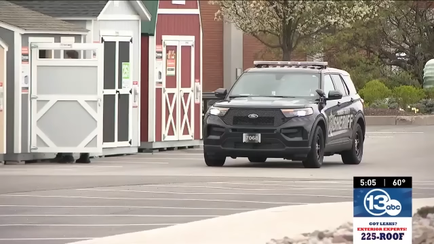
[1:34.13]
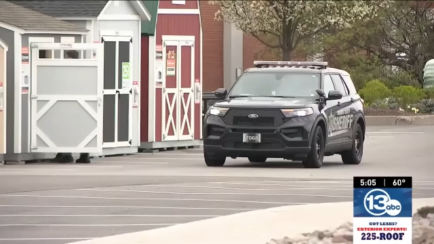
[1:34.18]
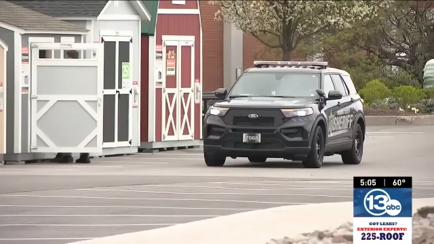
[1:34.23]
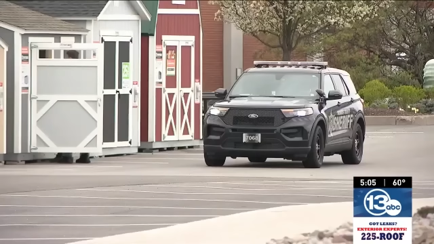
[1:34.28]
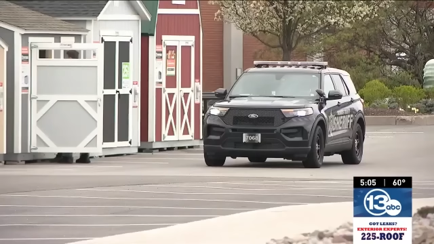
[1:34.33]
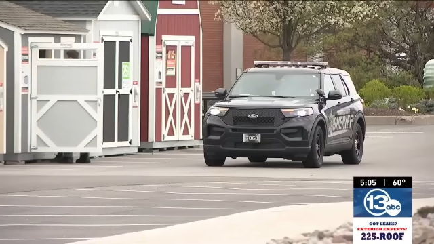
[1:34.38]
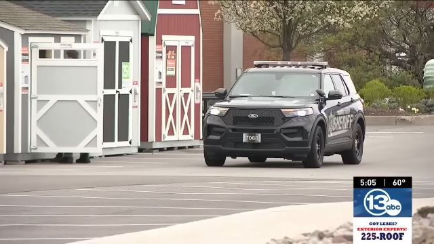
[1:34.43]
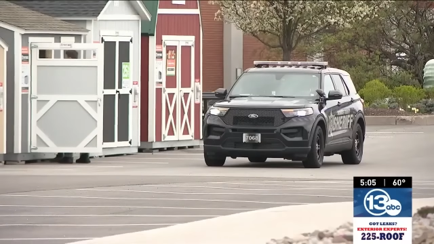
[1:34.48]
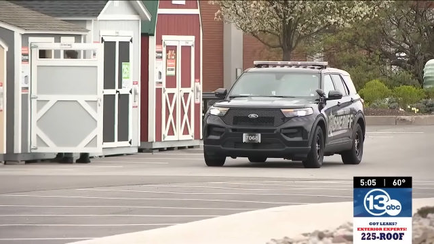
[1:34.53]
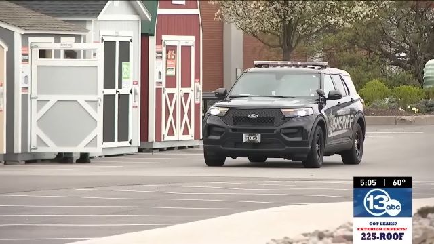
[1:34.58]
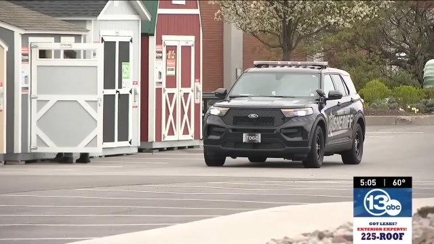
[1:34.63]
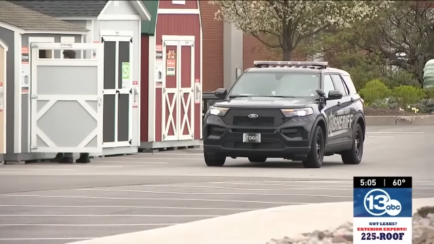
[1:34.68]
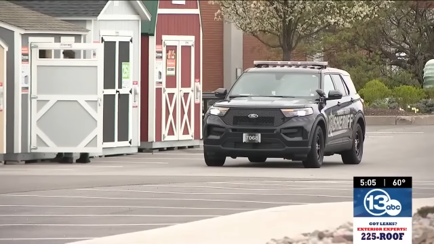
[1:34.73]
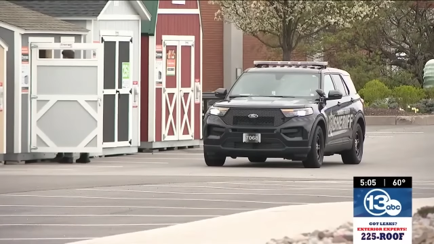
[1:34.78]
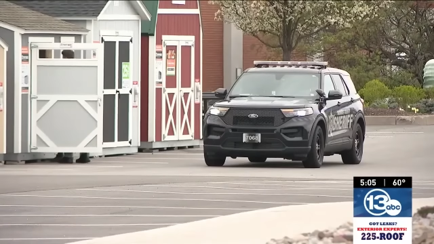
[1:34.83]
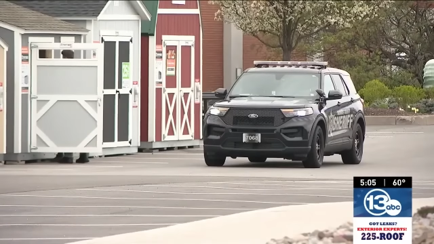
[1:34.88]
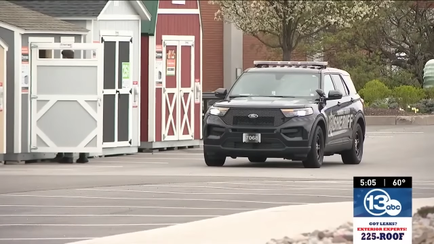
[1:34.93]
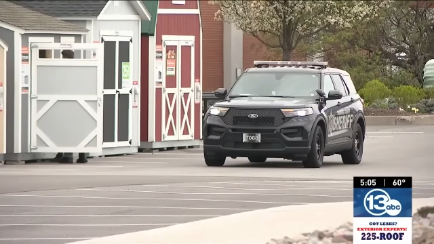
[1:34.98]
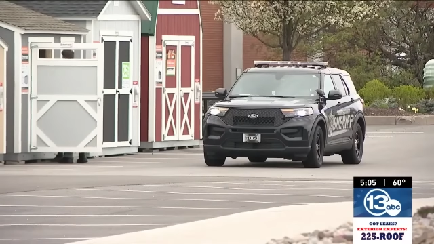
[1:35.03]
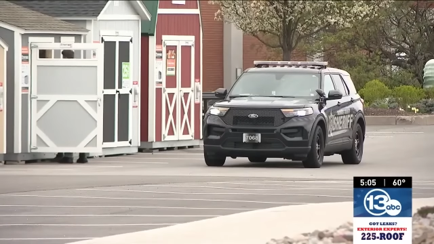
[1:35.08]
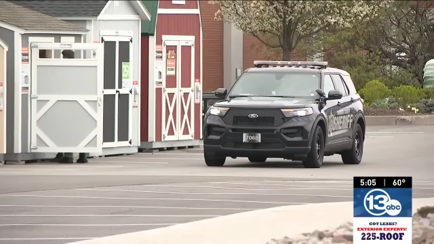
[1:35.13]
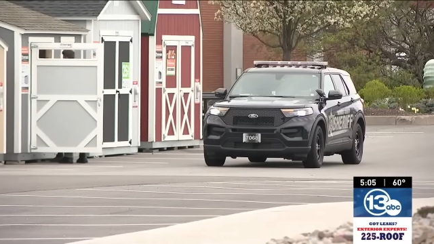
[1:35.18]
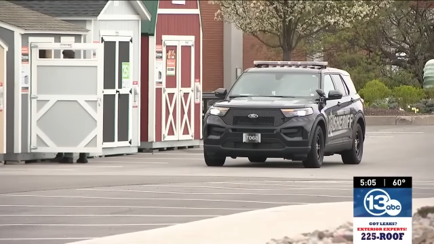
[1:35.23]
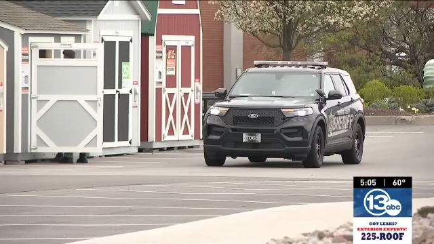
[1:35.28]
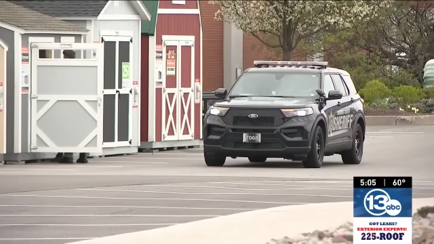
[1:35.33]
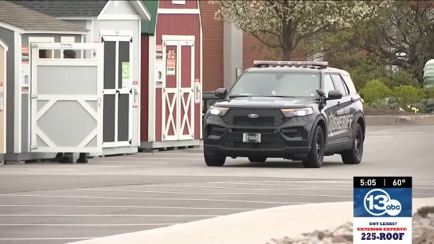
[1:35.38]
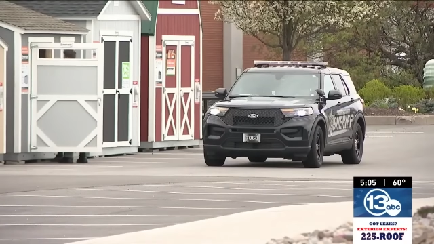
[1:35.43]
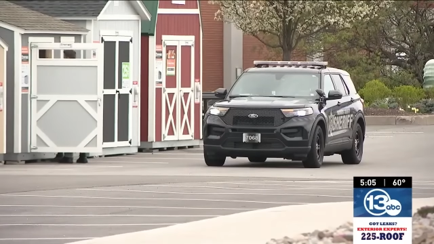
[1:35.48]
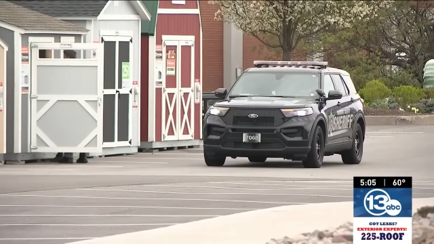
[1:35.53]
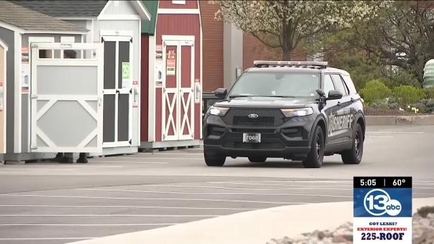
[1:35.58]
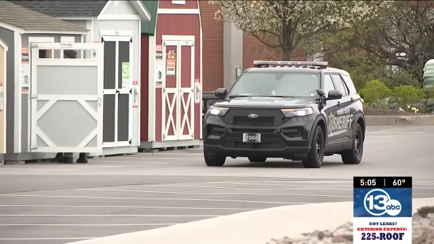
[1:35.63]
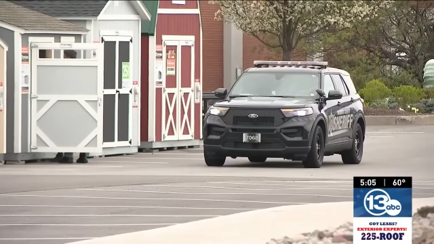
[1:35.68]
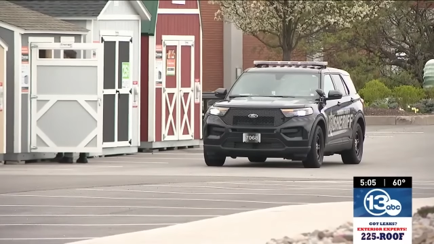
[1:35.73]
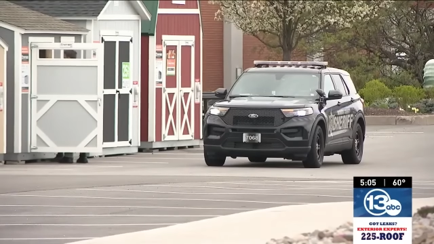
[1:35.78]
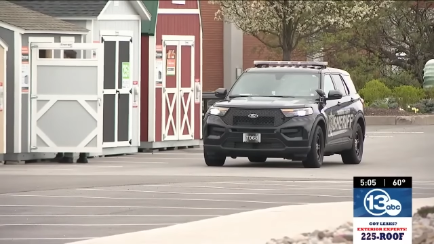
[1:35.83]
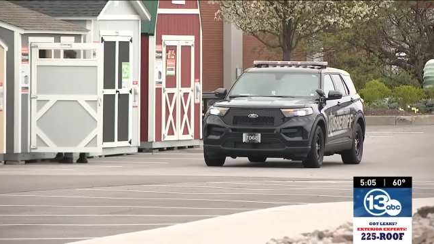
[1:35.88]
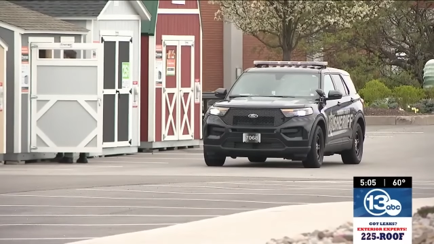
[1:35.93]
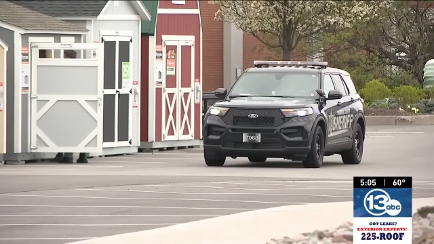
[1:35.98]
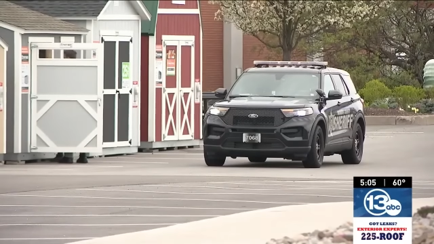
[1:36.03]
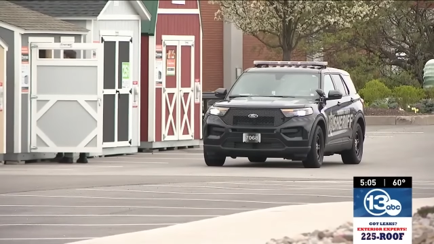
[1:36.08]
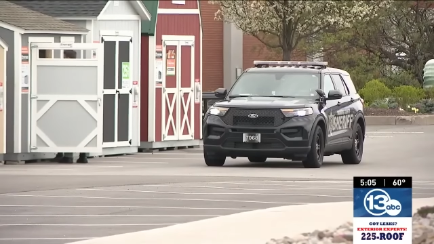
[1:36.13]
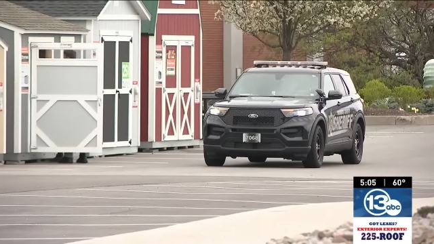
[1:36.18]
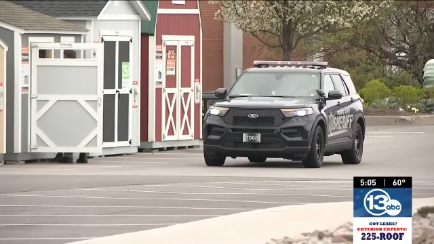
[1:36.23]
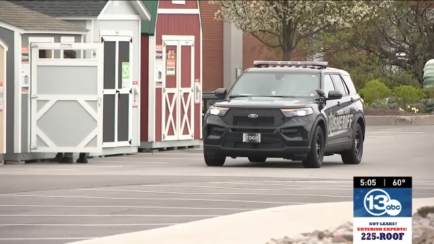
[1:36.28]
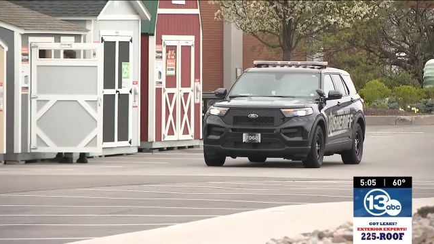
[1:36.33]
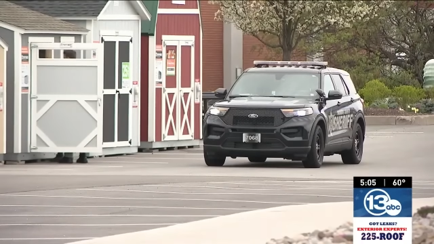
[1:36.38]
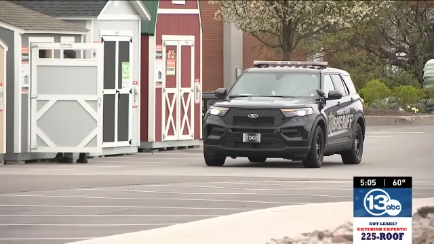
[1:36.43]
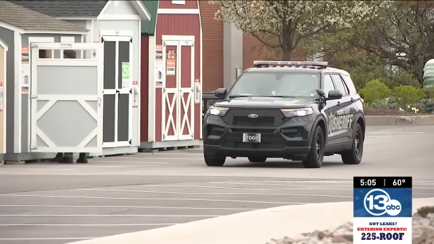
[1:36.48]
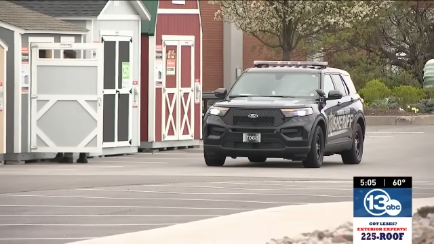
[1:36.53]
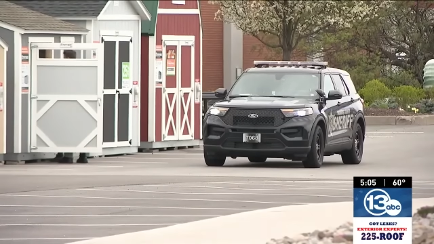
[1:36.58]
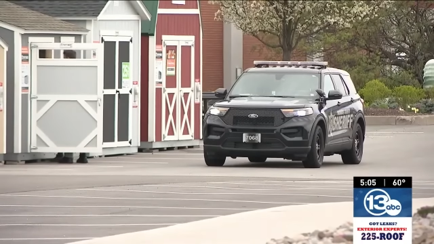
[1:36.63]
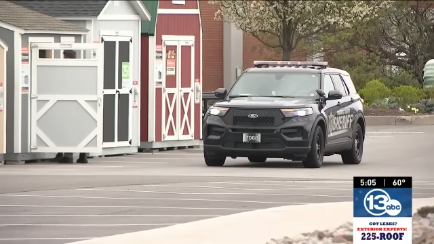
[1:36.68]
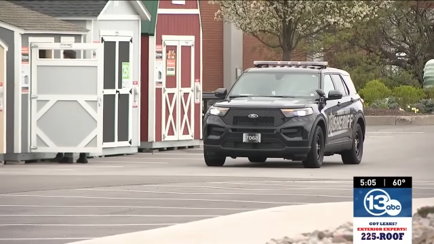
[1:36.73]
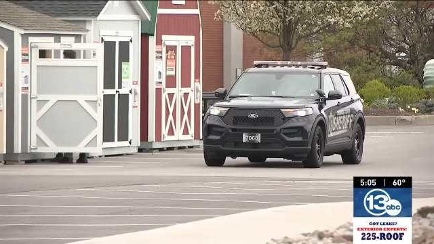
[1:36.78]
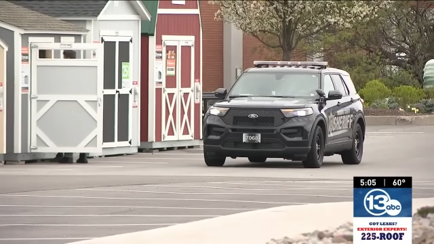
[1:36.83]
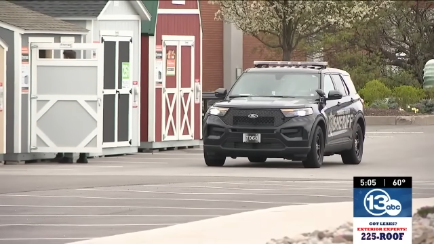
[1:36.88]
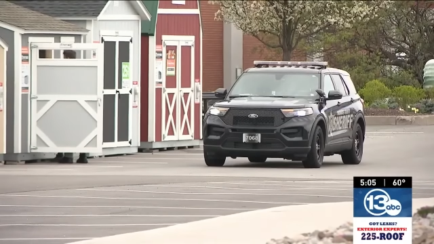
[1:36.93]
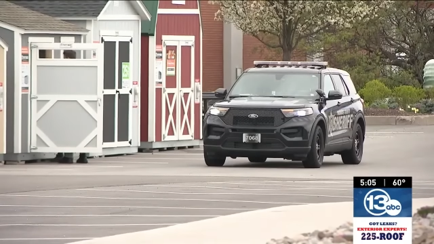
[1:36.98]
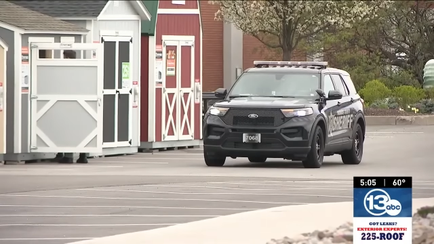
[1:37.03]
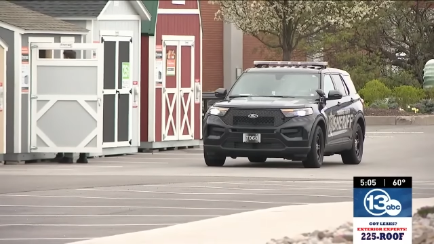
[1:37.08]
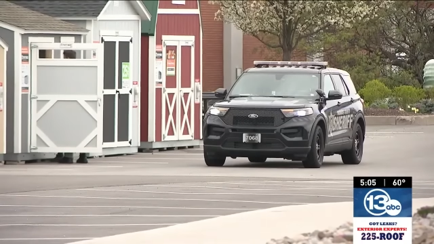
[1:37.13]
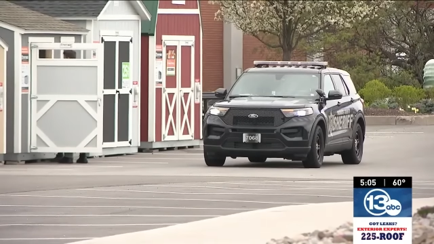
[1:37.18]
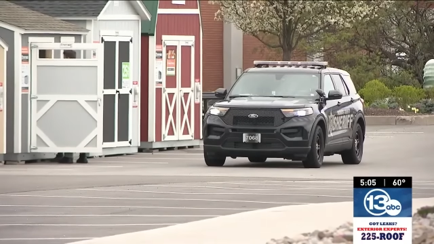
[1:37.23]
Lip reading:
(no speaker visible)